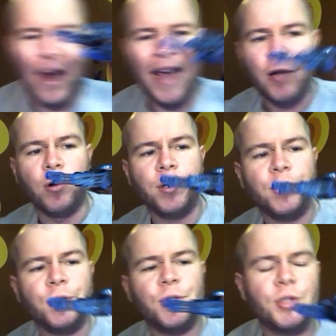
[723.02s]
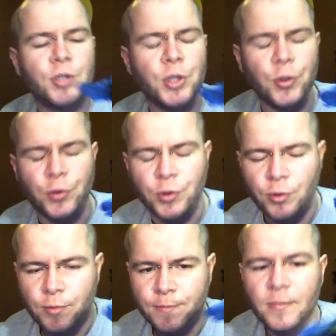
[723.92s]
in order to show you
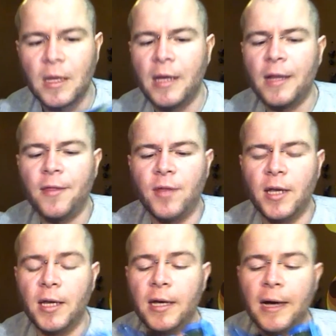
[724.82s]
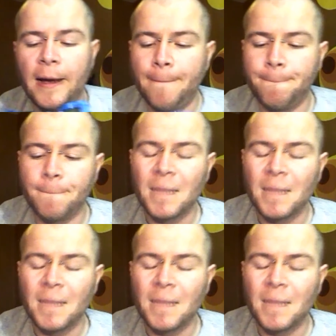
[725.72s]
the armed